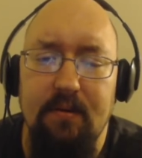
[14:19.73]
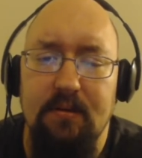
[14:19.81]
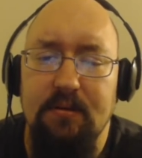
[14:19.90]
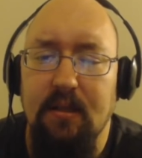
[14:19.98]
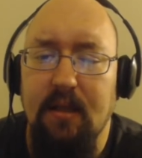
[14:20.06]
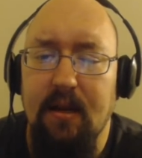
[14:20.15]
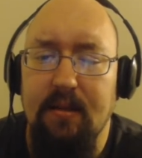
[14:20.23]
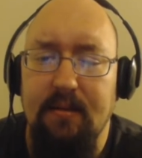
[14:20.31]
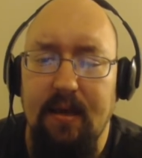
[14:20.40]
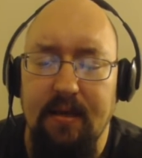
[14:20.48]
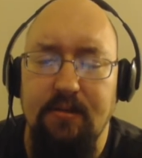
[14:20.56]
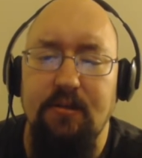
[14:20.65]
There's a lot of
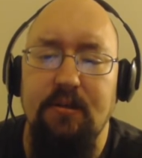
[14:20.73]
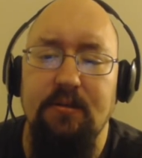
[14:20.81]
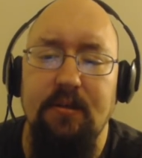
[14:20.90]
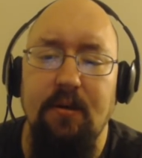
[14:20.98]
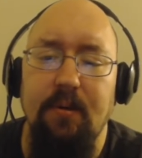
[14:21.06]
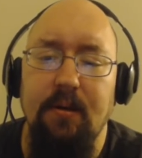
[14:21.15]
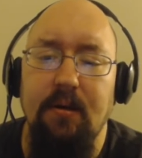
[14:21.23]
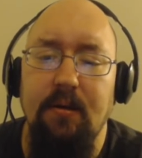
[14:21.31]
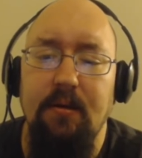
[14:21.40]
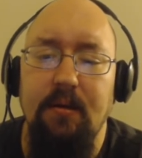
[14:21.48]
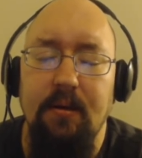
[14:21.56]
textures going on,